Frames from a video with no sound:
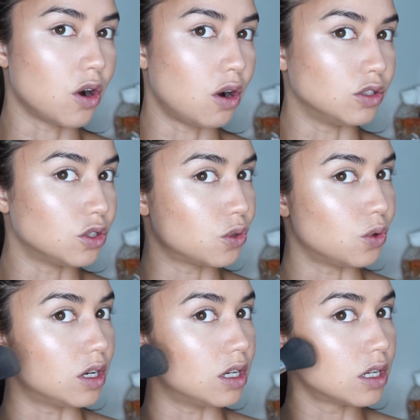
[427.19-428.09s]

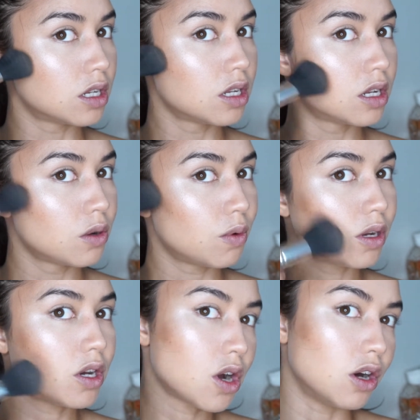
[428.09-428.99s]
contour, well
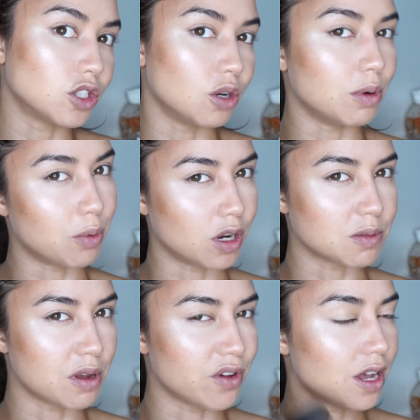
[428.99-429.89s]
not contour, but bronze
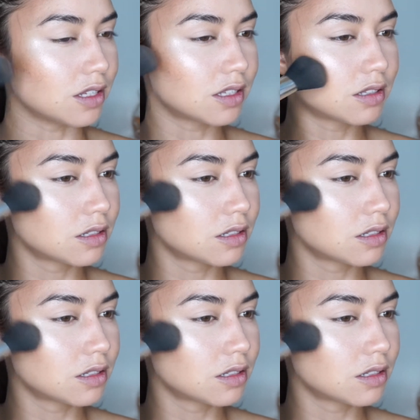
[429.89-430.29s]
my face.